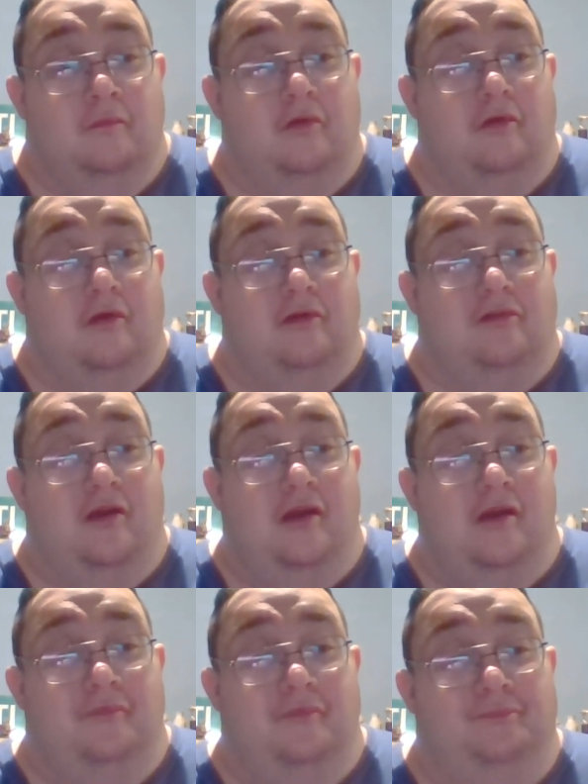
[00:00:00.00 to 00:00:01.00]
Pretty good
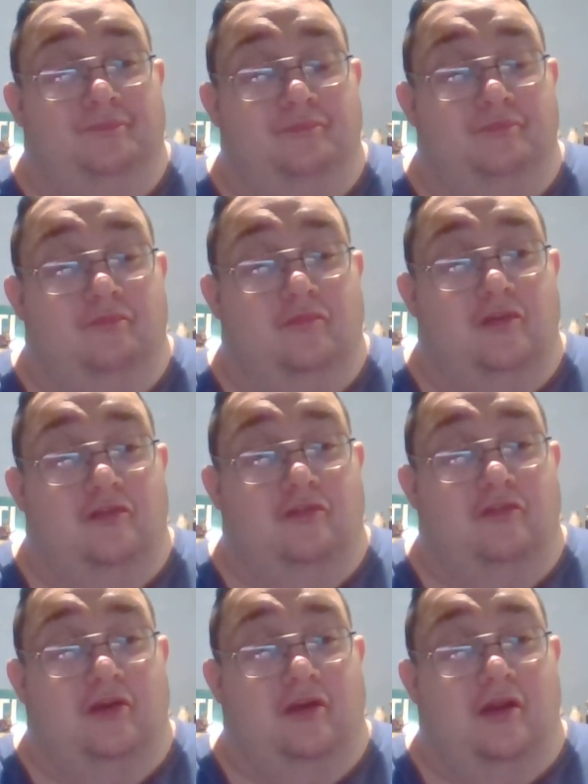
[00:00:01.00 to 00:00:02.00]
site to
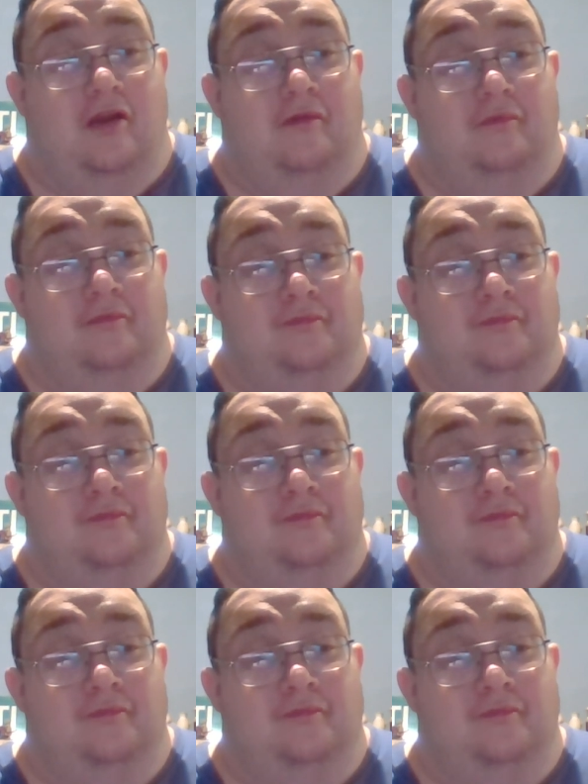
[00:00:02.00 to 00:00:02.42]
check it out.